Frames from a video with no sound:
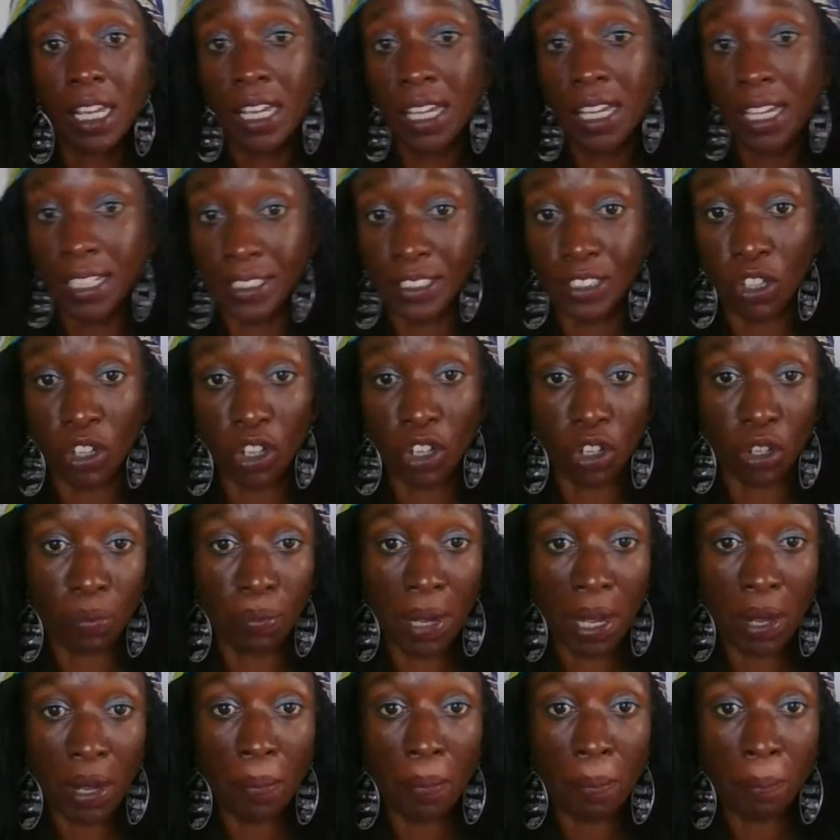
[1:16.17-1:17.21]
it's all
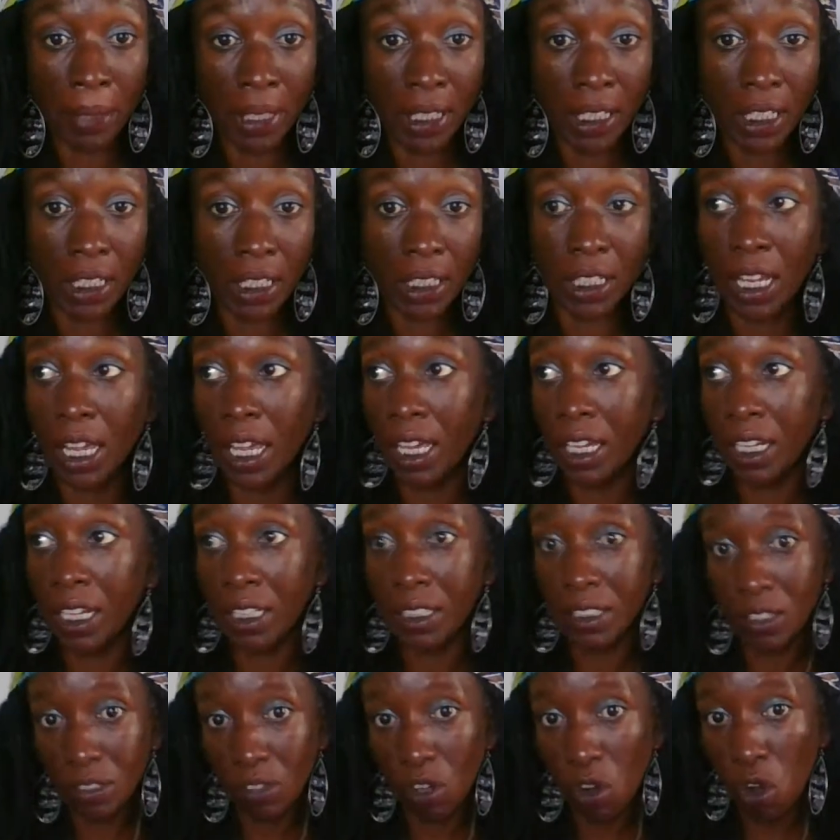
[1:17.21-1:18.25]
about me, like
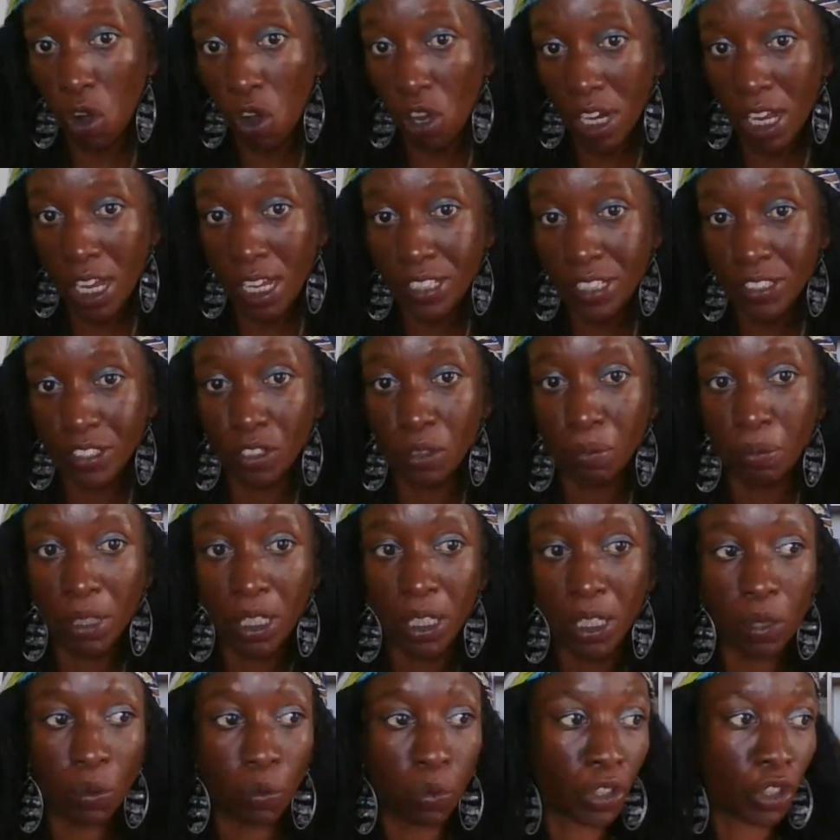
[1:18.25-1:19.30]
all eyes on
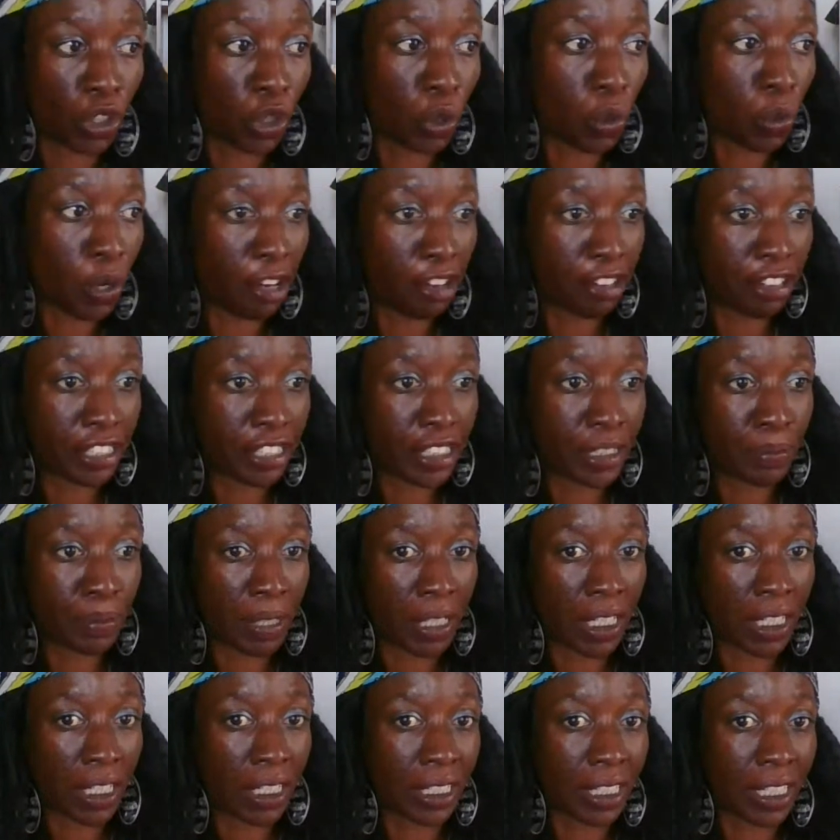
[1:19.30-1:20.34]
me, with Aquarius
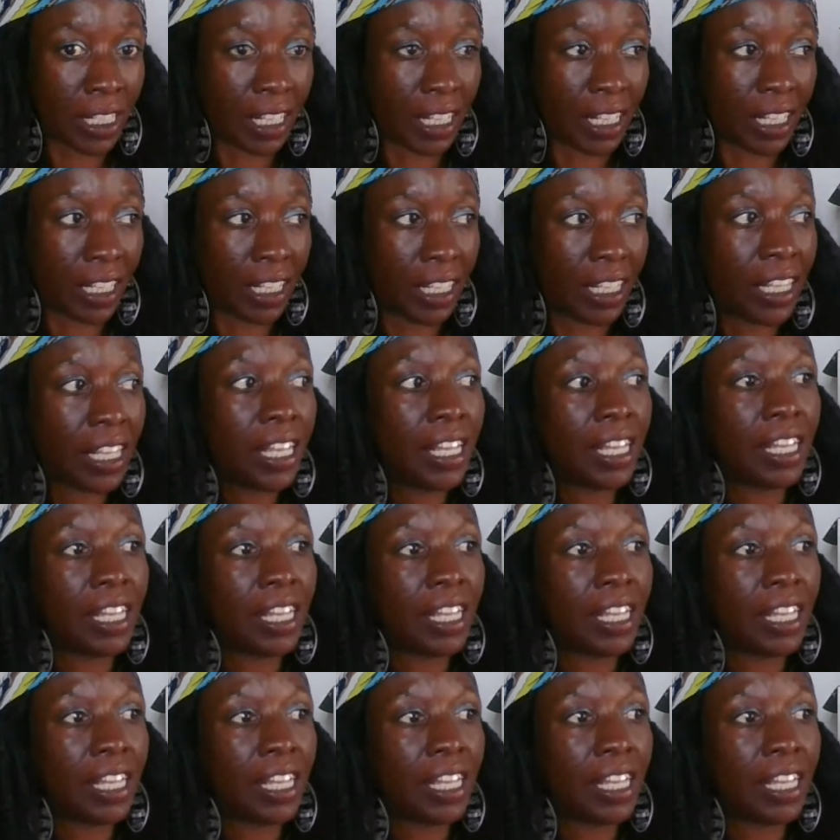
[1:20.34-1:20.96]
being like,